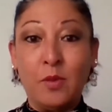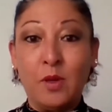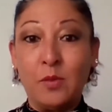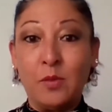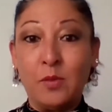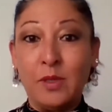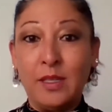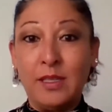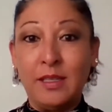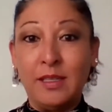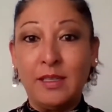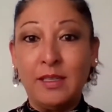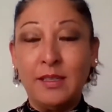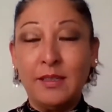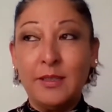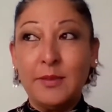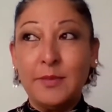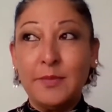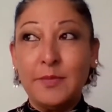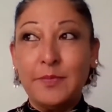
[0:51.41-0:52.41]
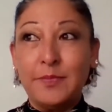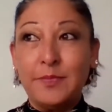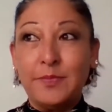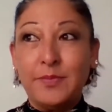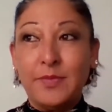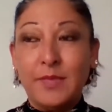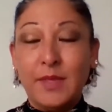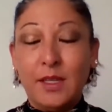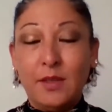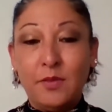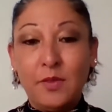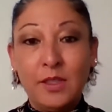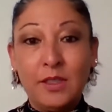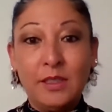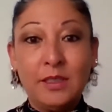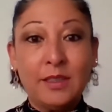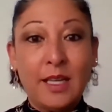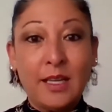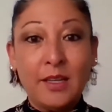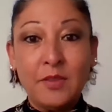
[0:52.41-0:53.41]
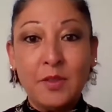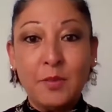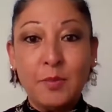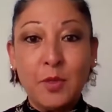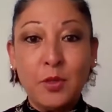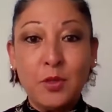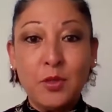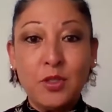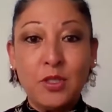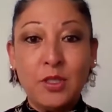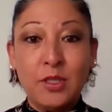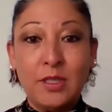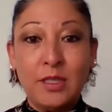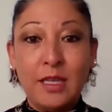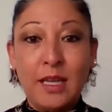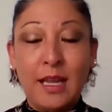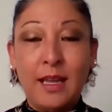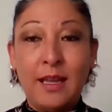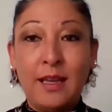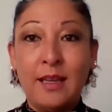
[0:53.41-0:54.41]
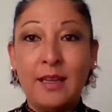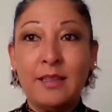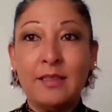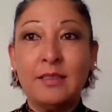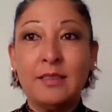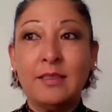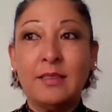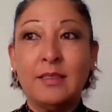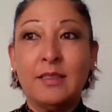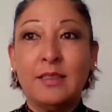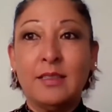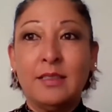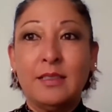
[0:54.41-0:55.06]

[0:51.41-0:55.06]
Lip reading: Where we feel a lot of emotion and